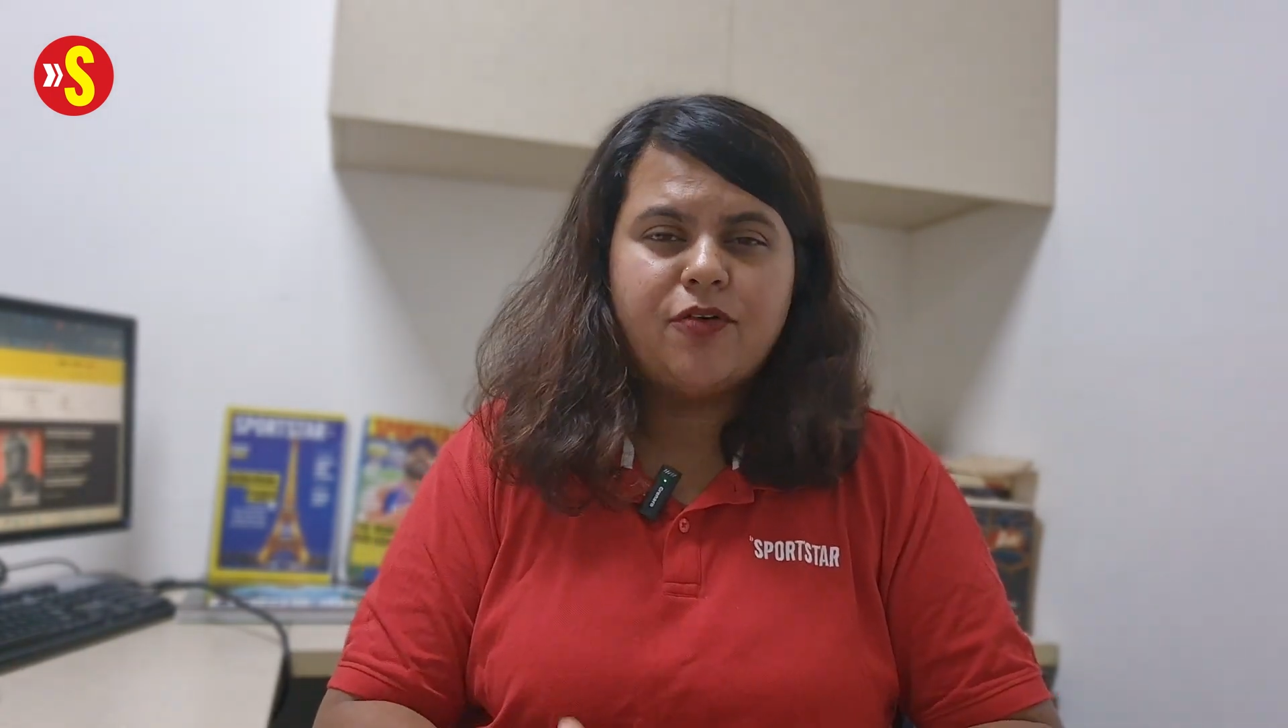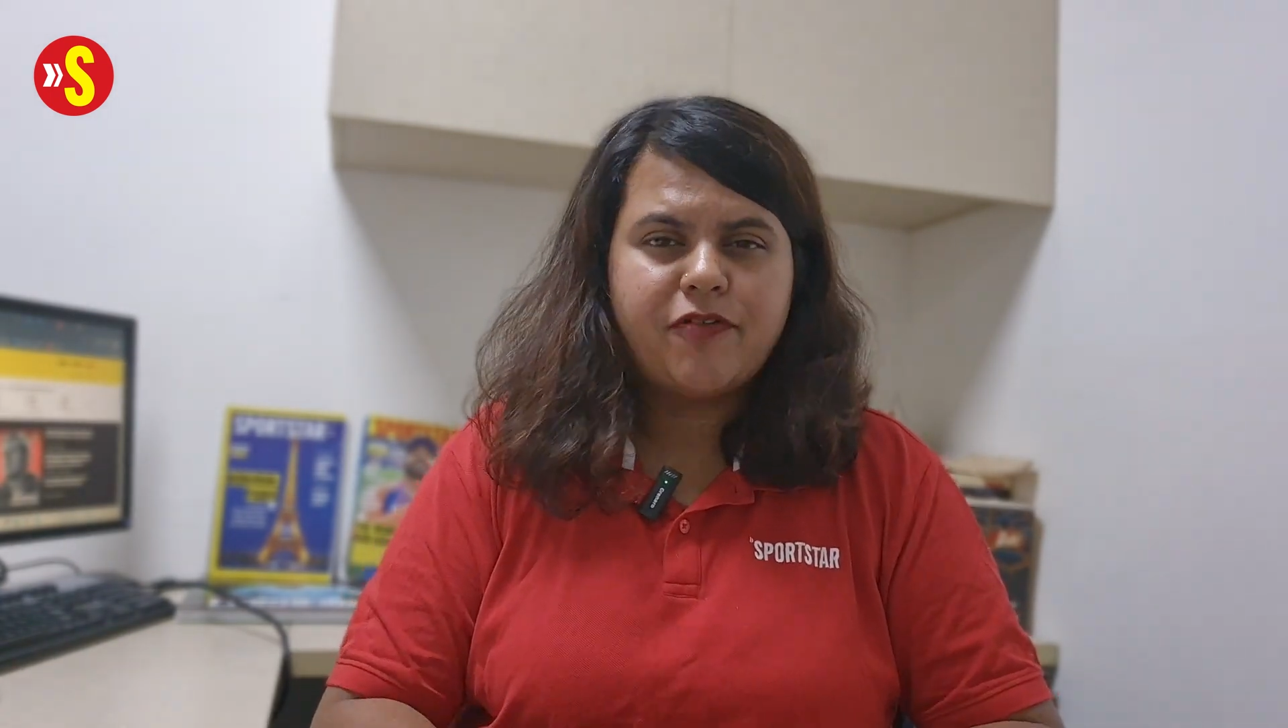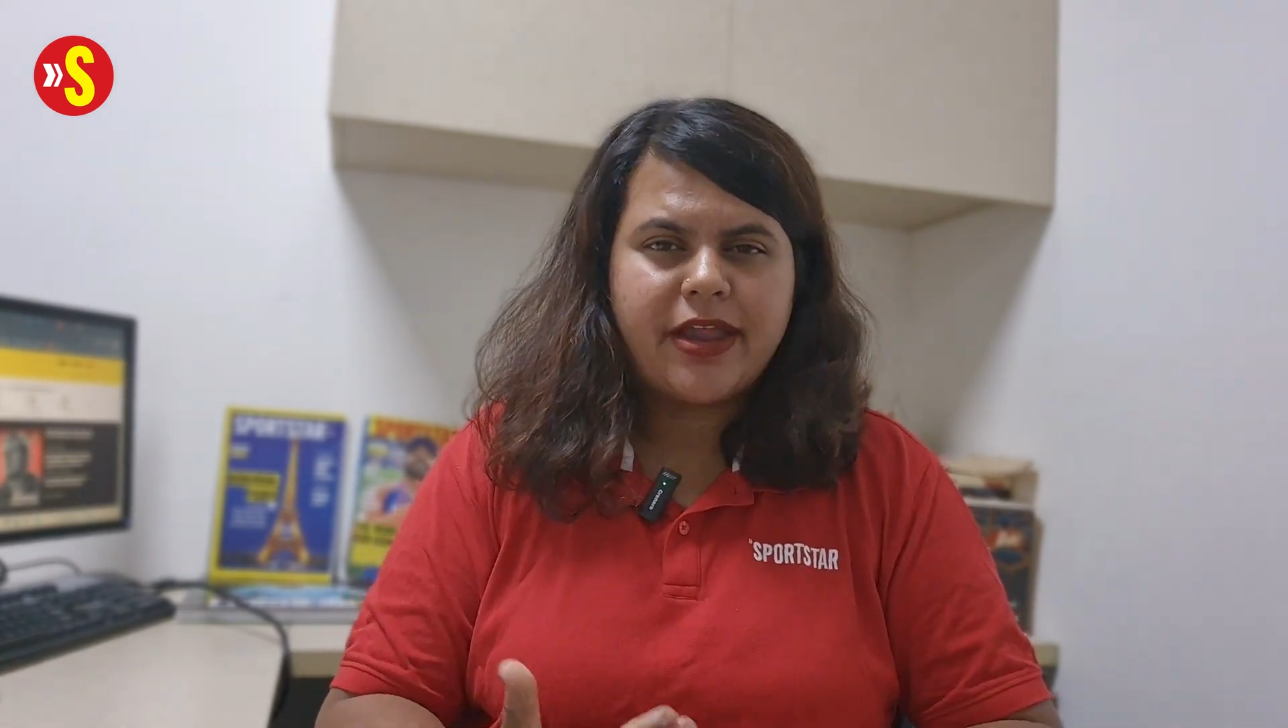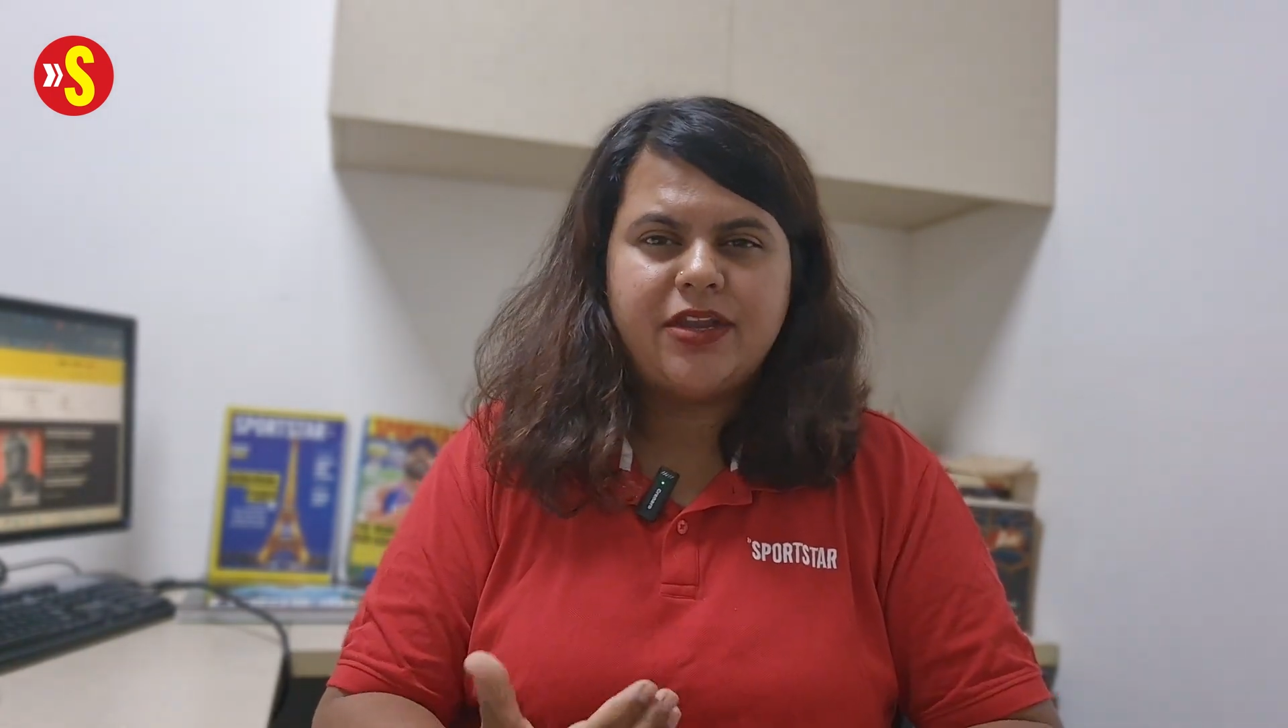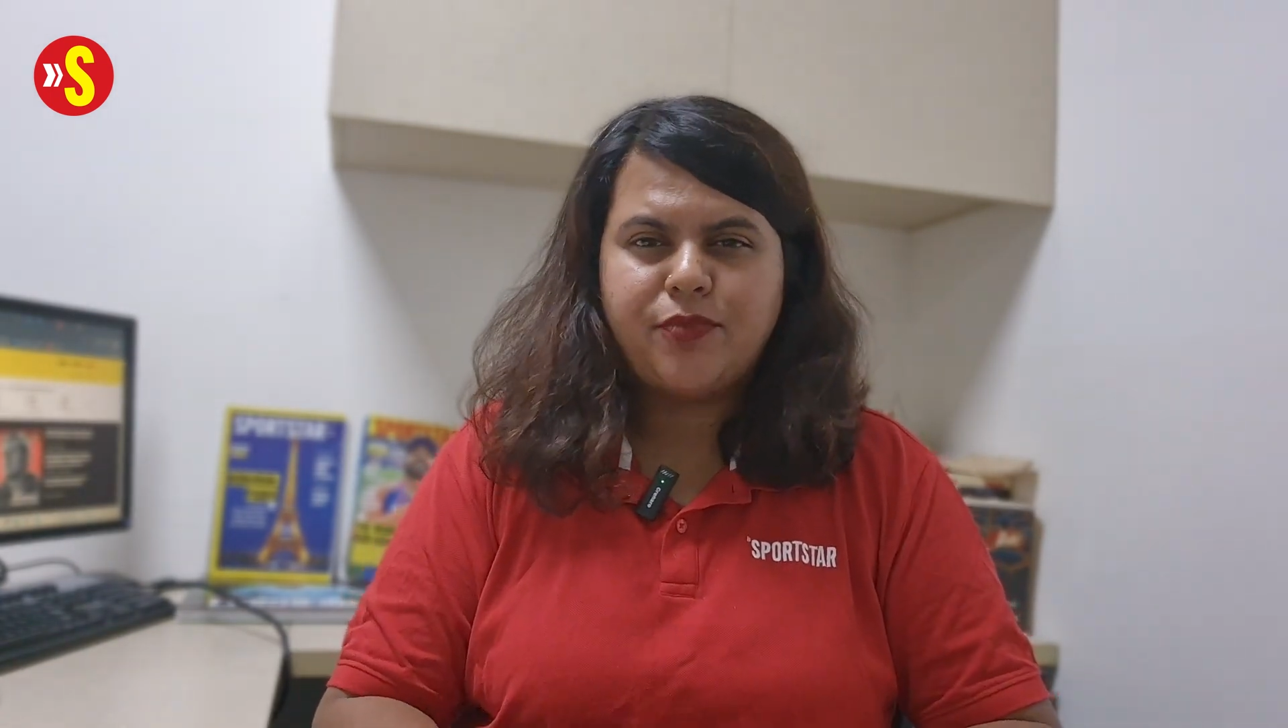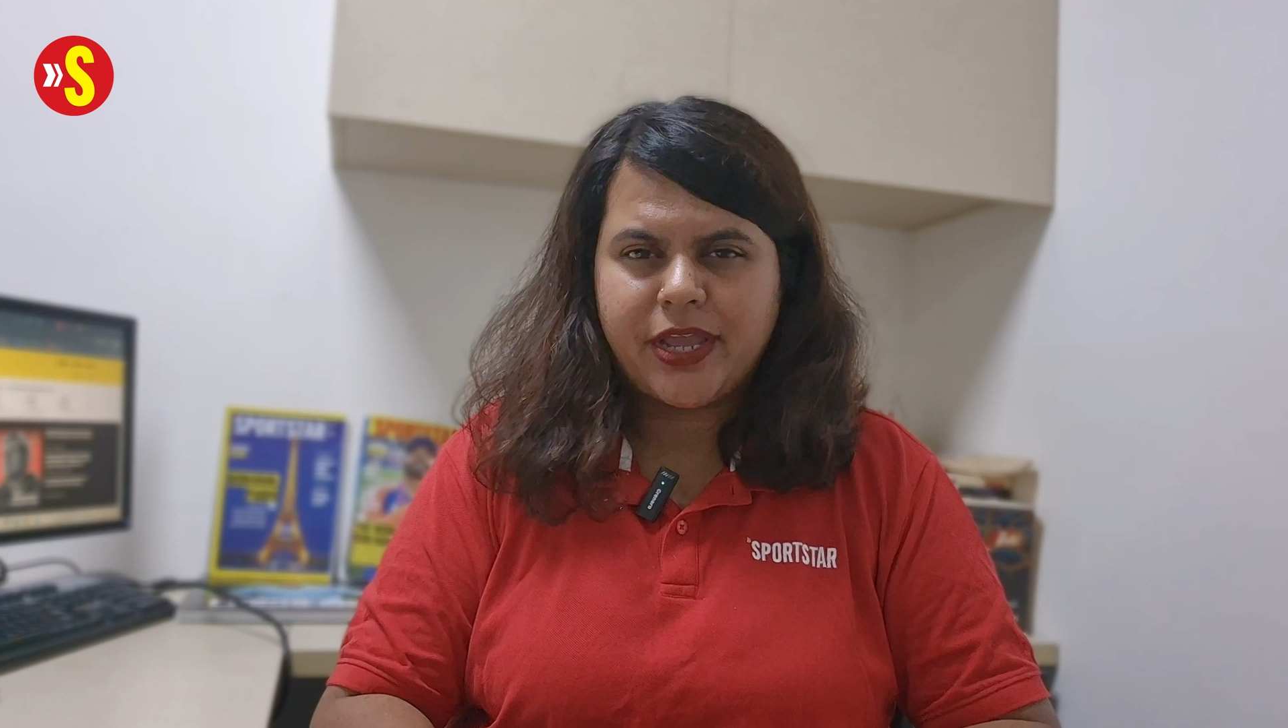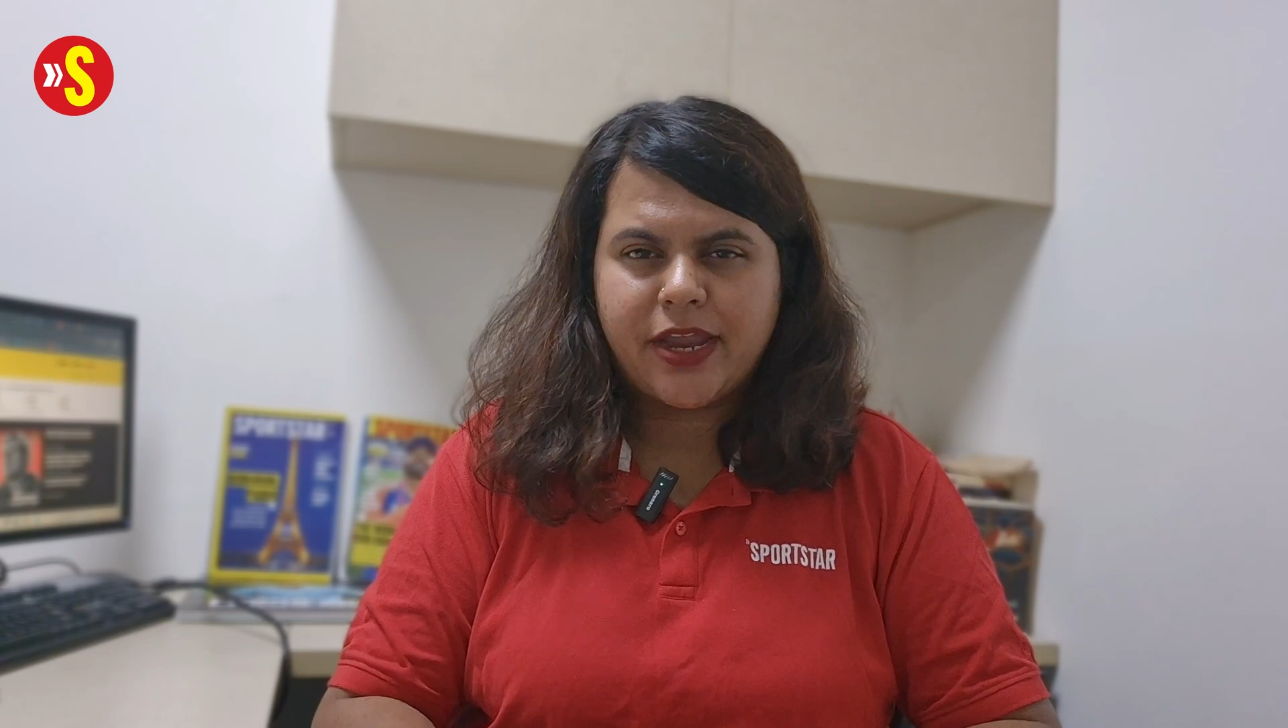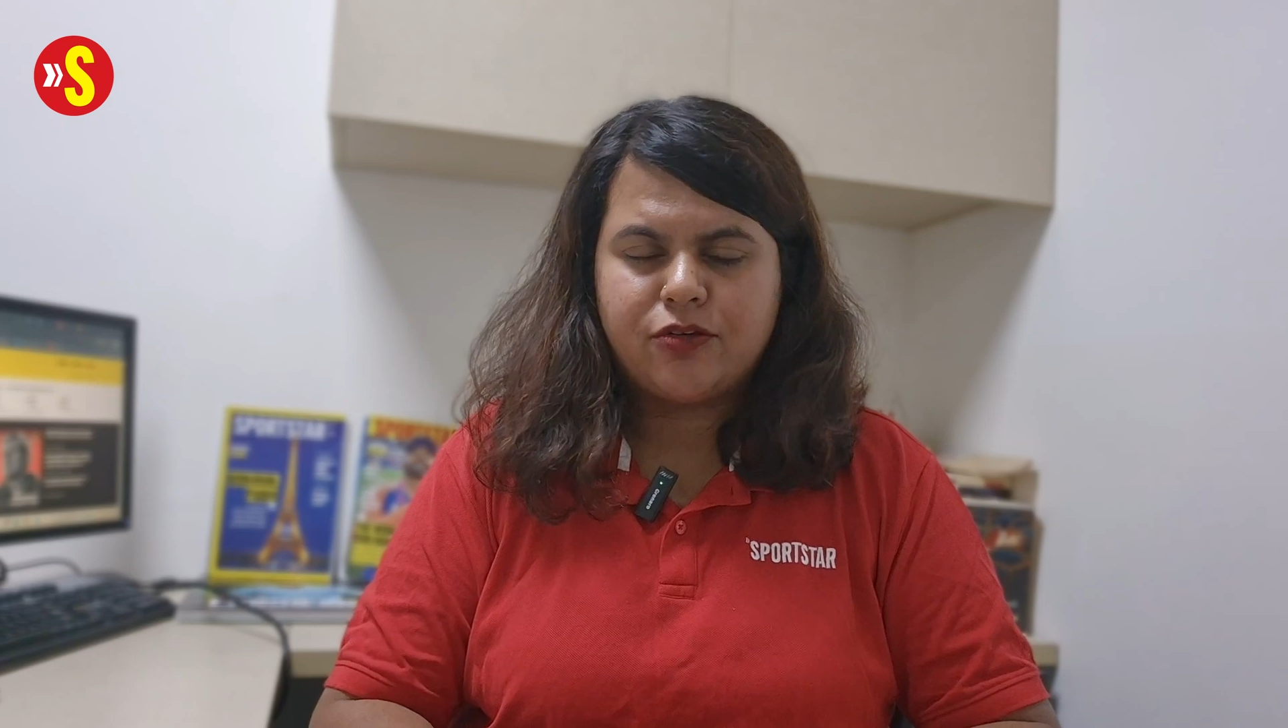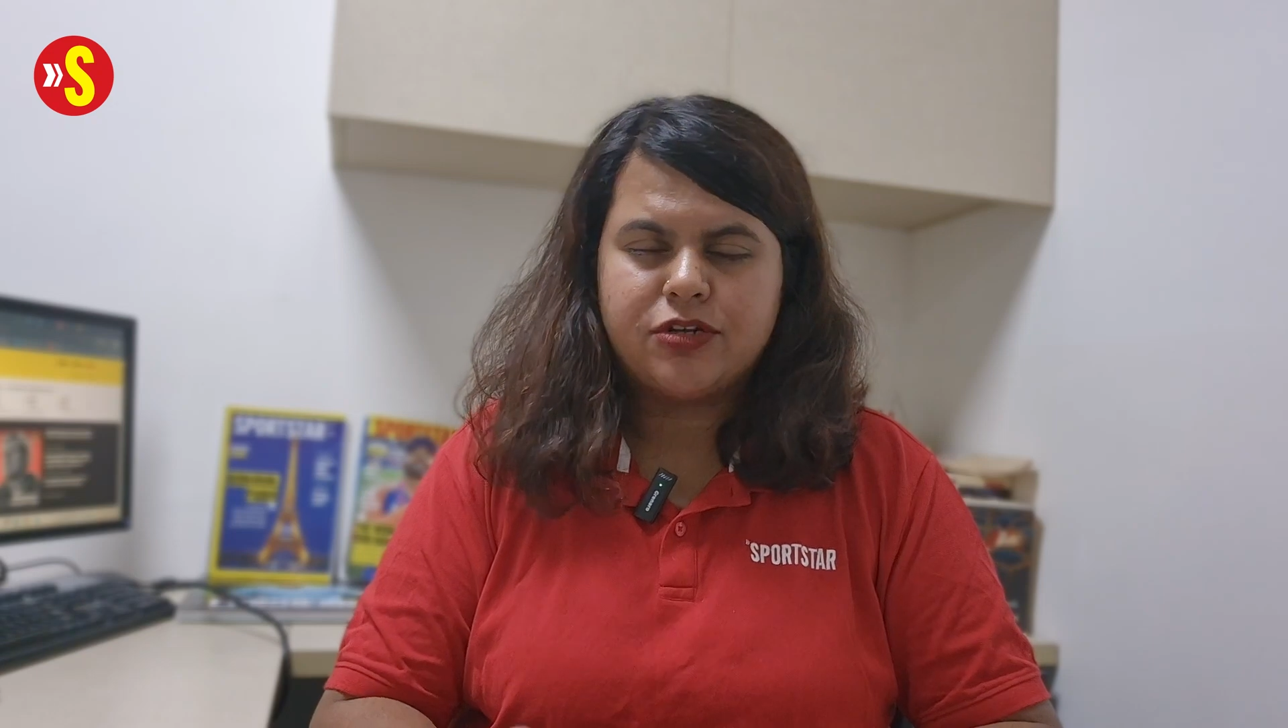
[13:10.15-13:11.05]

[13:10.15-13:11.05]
find a wicket